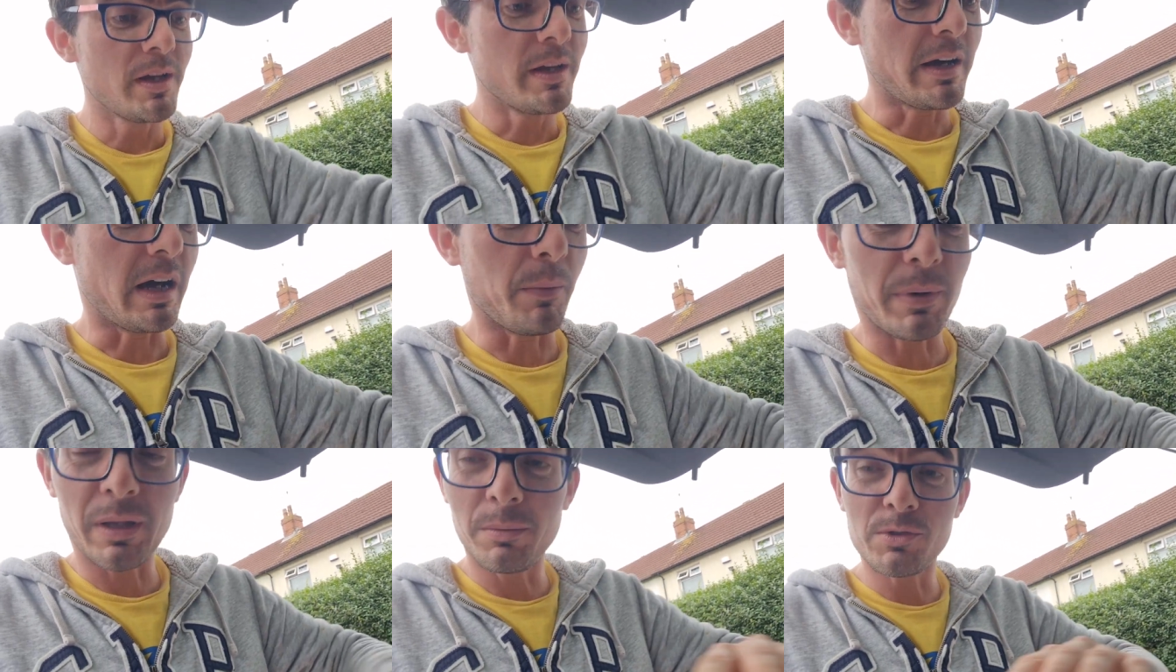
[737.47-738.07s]
And
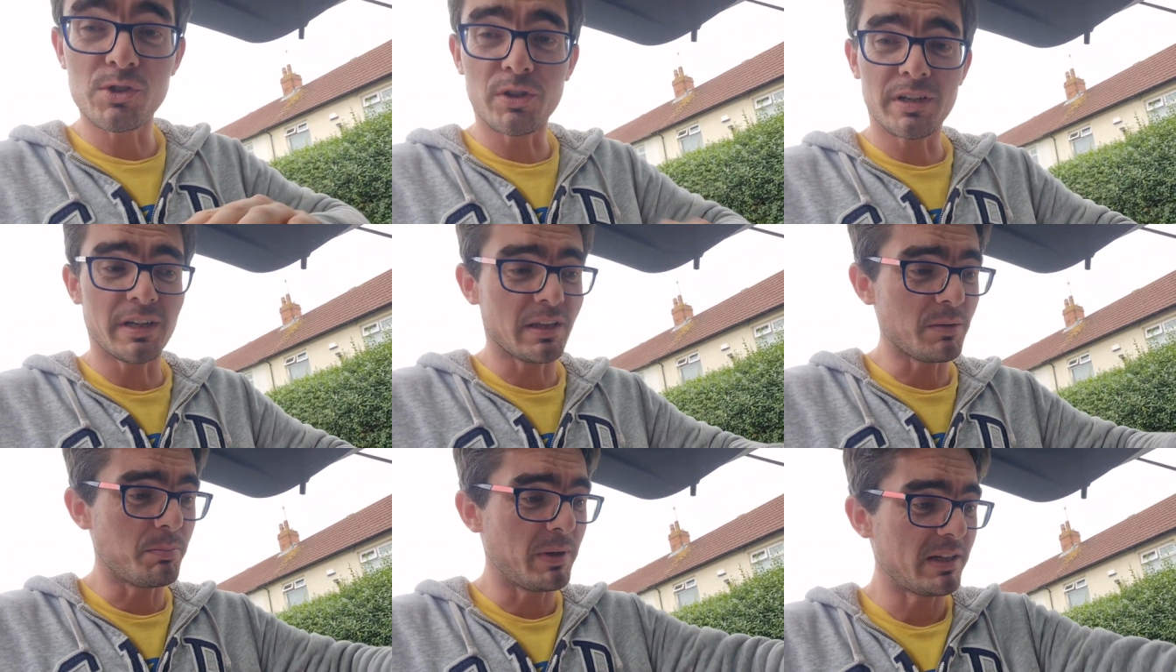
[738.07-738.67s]
when I was looking at
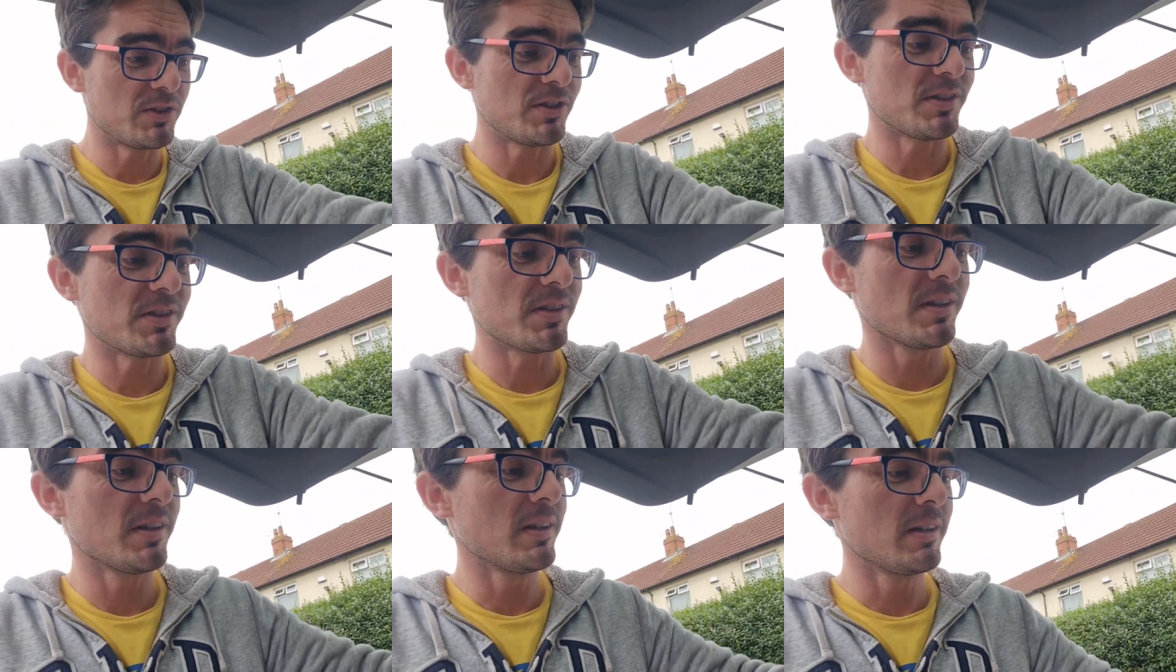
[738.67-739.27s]
the pictures,
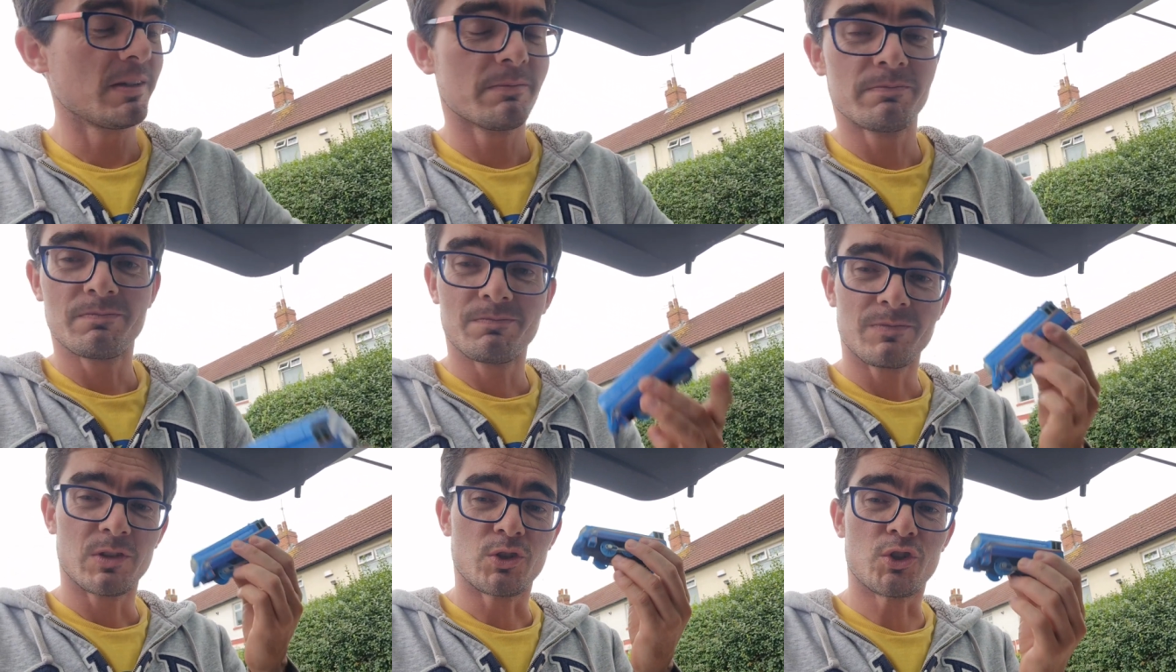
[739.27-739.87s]

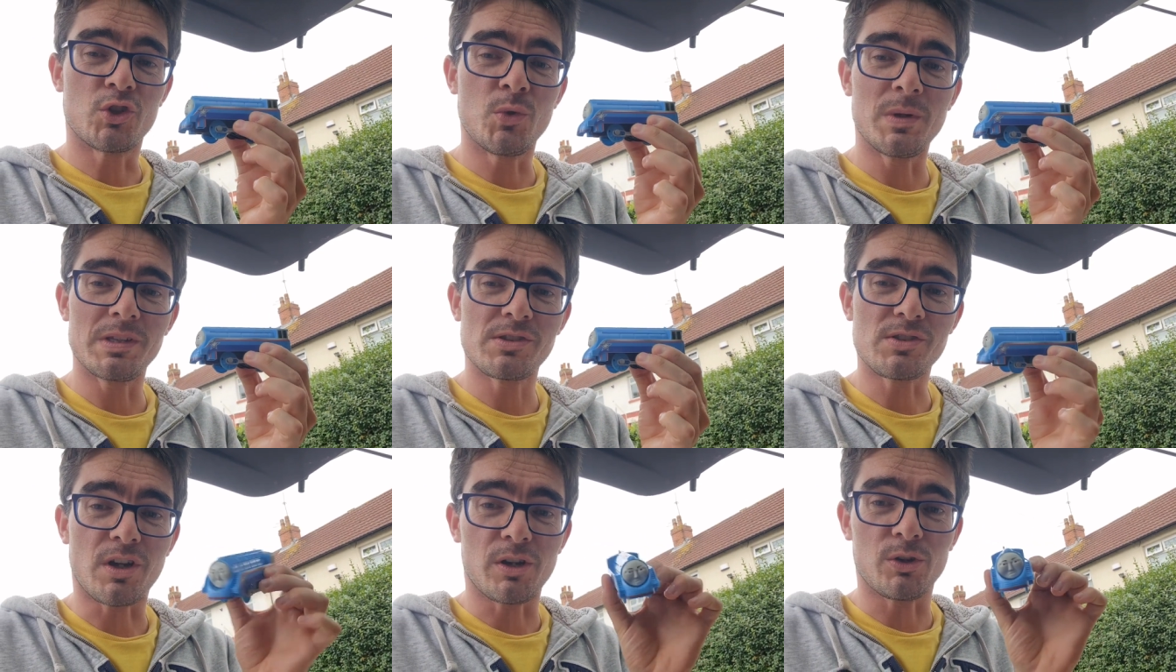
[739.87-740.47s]
Shooting
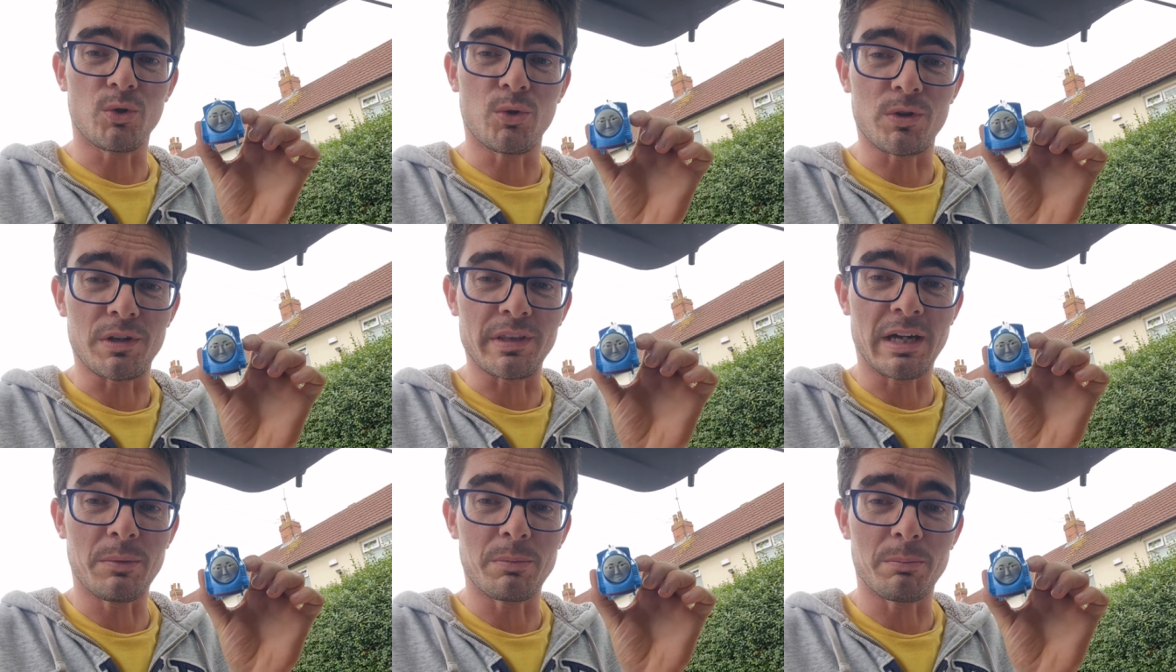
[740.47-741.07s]
Star Gordon,
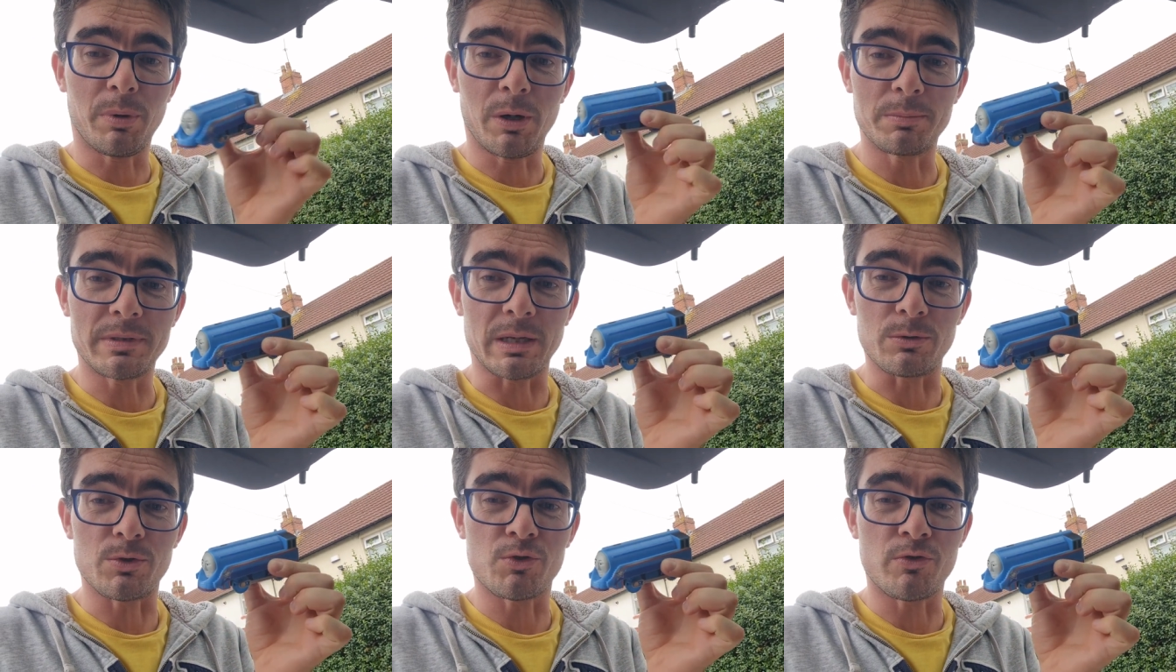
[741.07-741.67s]
that one popped
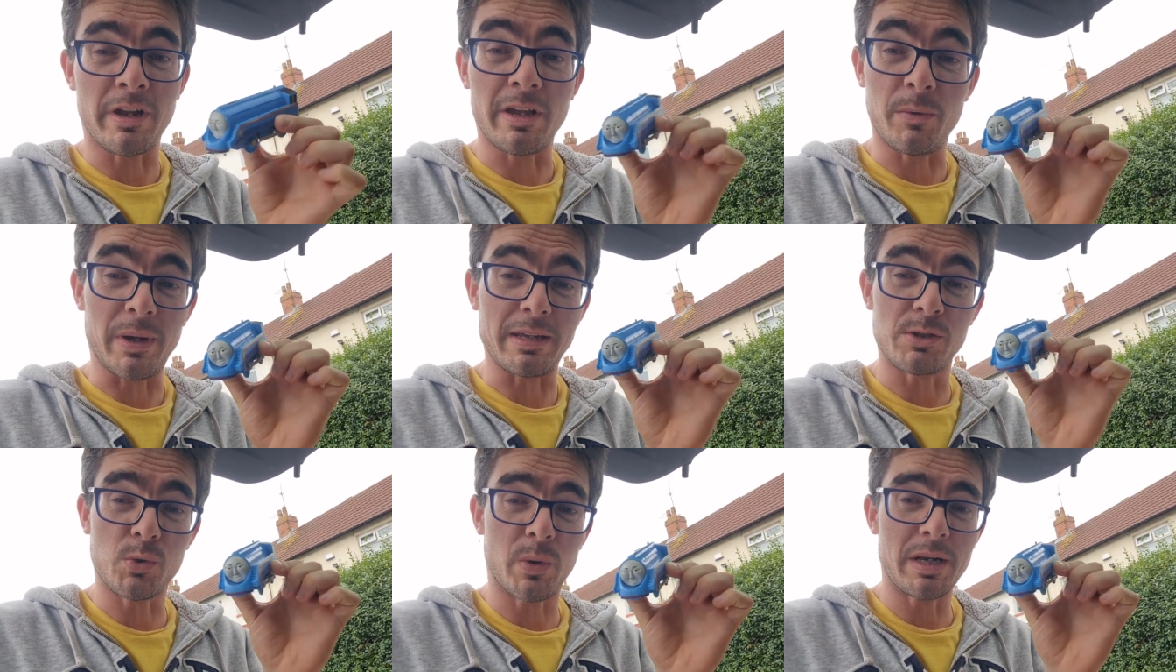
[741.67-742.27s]
out straight away,
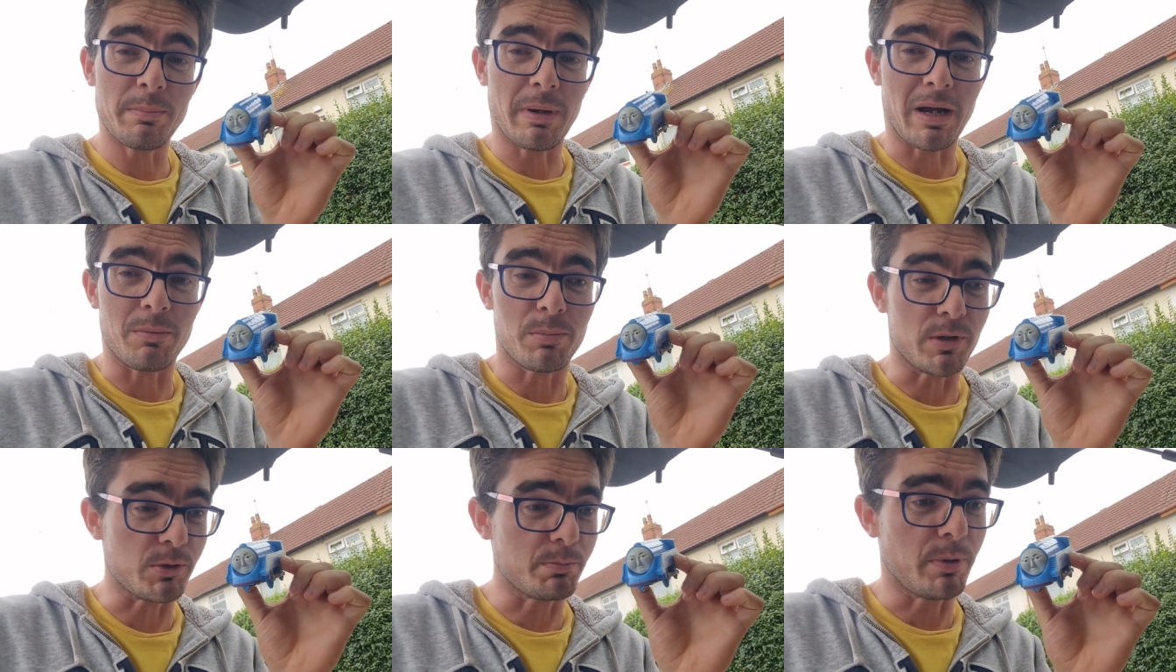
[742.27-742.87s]
twenty pound
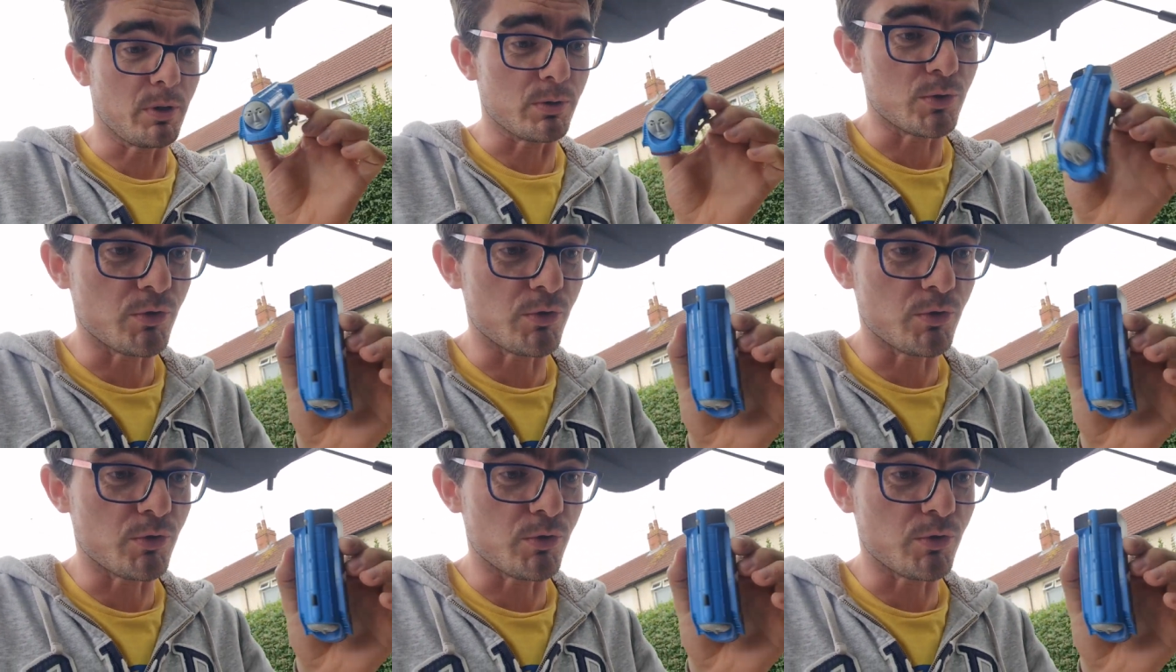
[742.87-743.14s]
plus post